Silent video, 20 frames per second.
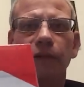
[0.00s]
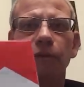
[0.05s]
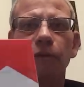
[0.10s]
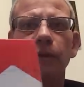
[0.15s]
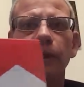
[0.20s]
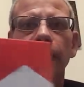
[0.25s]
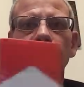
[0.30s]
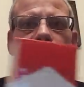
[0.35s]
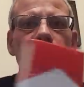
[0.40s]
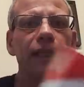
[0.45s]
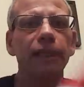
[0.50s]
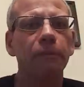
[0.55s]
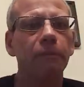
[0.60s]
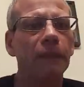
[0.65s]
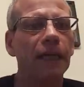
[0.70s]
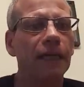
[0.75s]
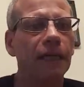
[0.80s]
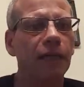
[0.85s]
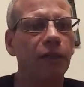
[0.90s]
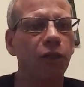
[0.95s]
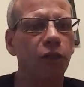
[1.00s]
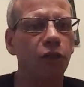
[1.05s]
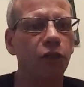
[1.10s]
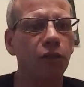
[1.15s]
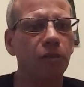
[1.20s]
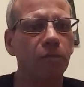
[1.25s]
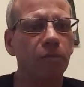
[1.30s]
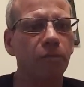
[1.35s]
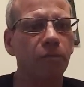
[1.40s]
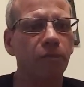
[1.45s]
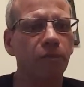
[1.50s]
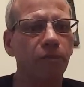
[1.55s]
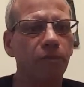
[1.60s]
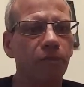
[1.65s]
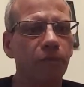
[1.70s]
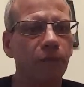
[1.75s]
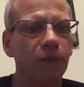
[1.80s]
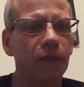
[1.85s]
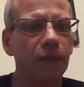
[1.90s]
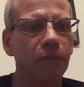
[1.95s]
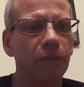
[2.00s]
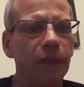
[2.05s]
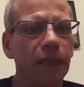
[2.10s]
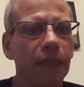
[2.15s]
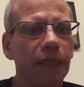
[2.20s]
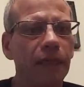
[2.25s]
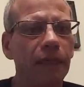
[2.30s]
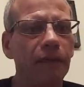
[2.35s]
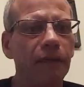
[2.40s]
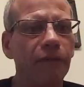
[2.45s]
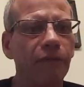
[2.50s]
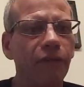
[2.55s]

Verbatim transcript: where this pack cost me